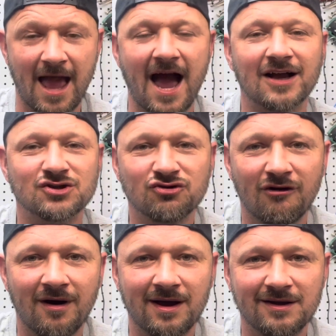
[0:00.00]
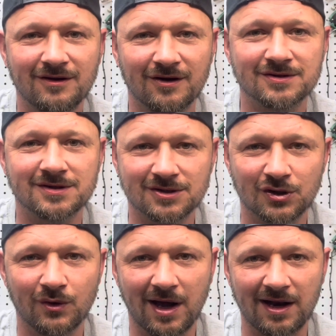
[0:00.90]
And try not to
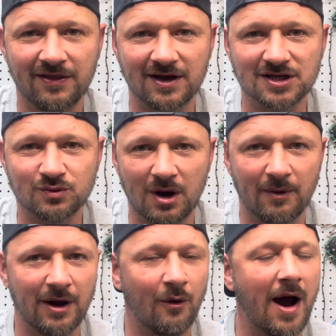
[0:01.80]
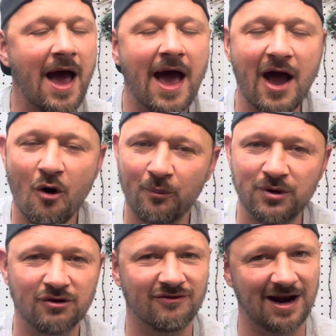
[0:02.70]
do anything as well. It will
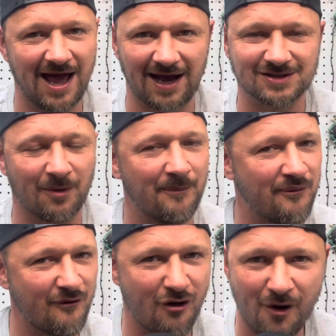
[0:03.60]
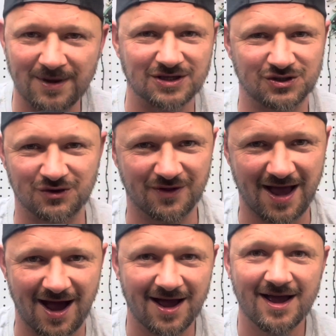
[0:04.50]
help you relax. I promise you
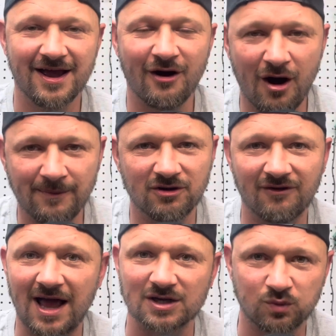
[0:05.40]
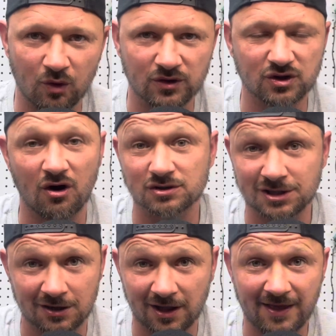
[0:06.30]
that. It'll help you relax. Walk the dog,
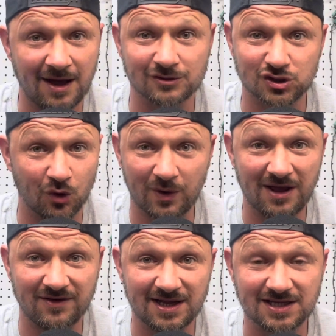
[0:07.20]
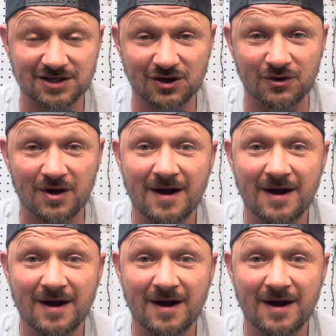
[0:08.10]
tidy the house, do whatever you need to do.